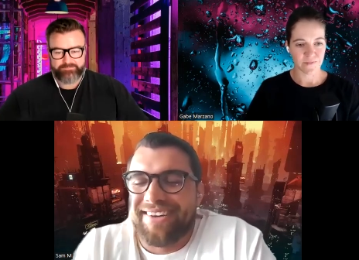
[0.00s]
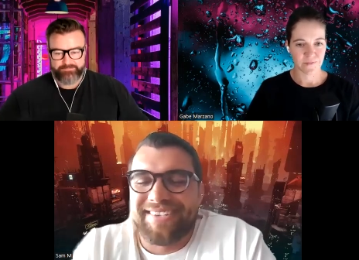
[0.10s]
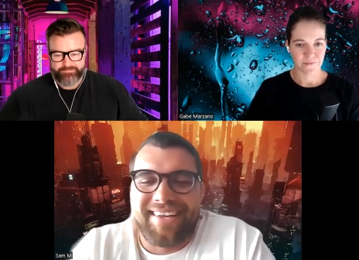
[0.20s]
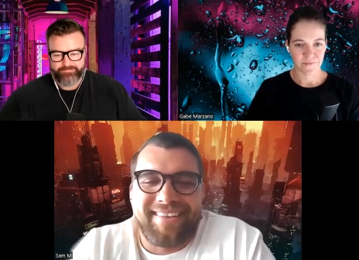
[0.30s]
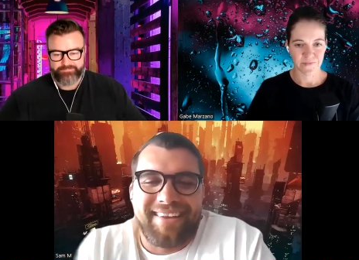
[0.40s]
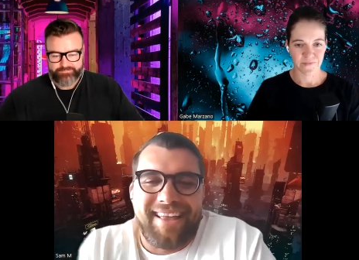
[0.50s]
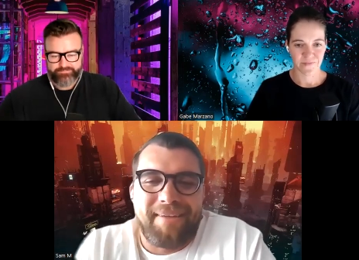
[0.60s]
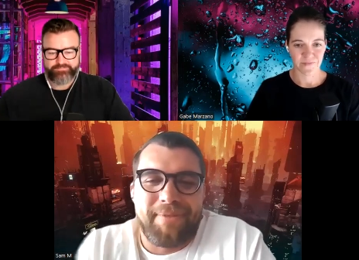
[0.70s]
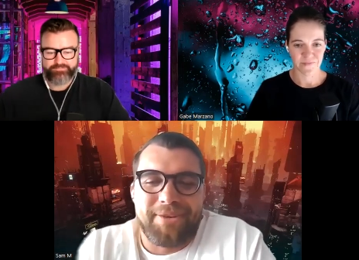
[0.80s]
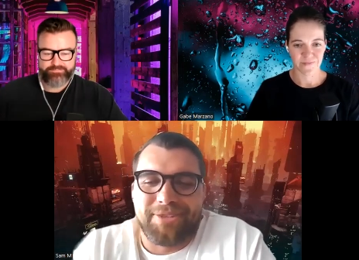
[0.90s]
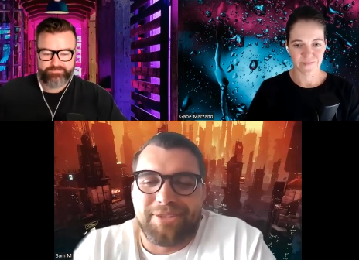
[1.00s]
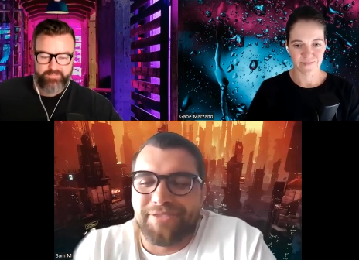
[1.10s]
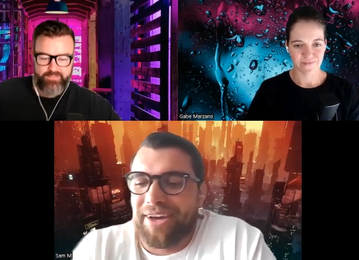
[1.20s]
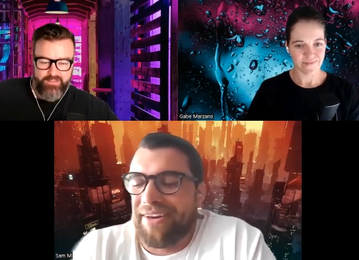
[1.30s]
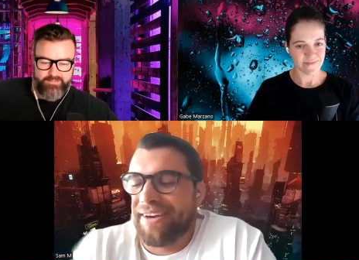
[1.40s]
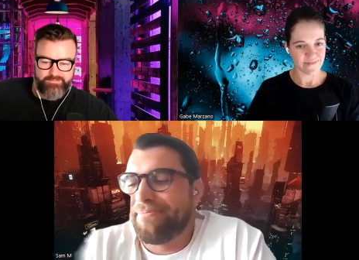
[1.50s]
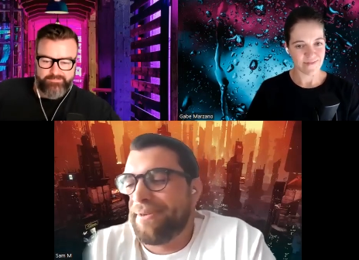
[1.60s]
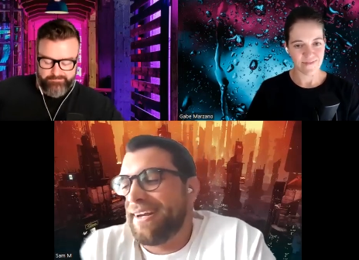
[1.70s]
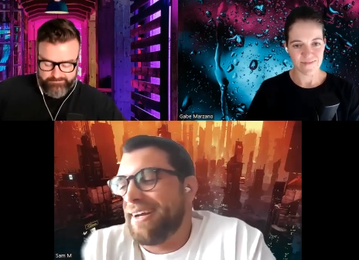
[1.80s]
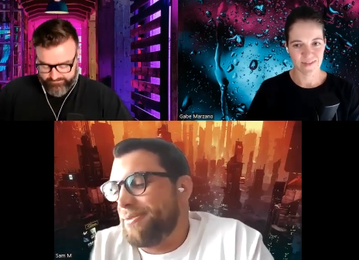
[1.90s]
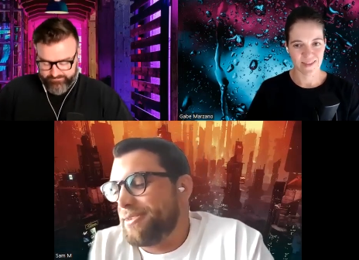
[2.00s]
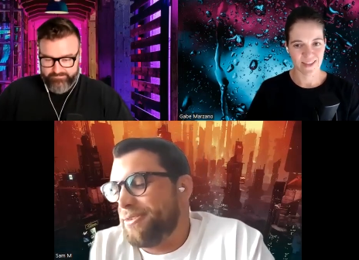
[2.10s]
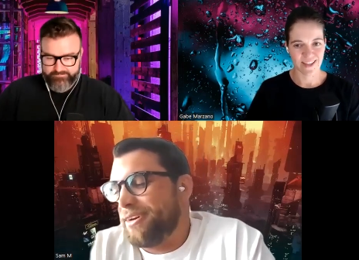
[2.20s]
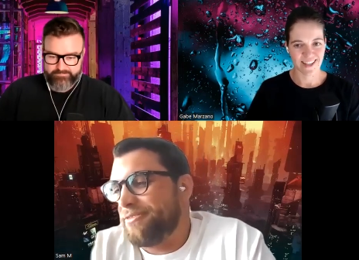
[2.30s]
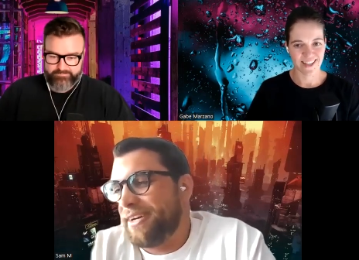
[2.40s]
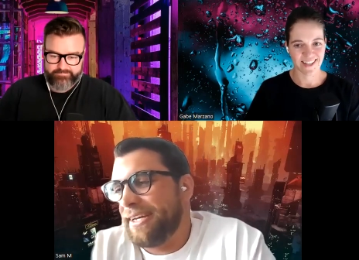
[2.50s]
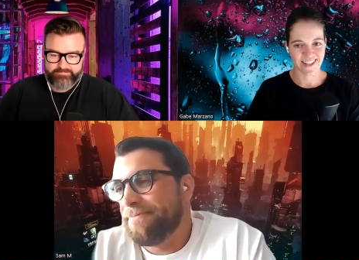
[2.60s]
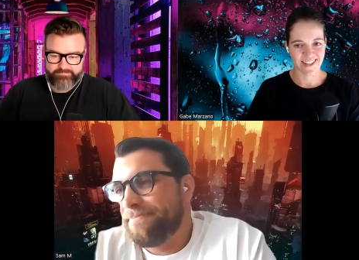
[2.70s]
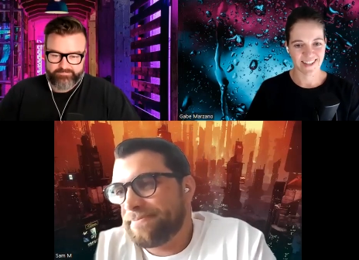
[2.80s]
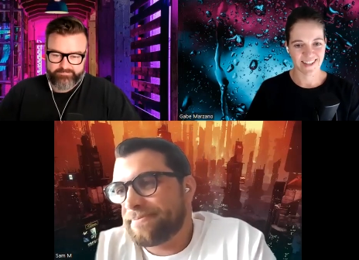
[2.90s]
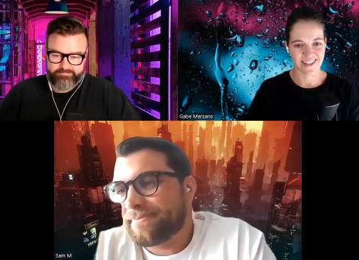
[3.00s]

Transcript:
Speaker 1: So sent the alarm bells off going, but that was quite funny.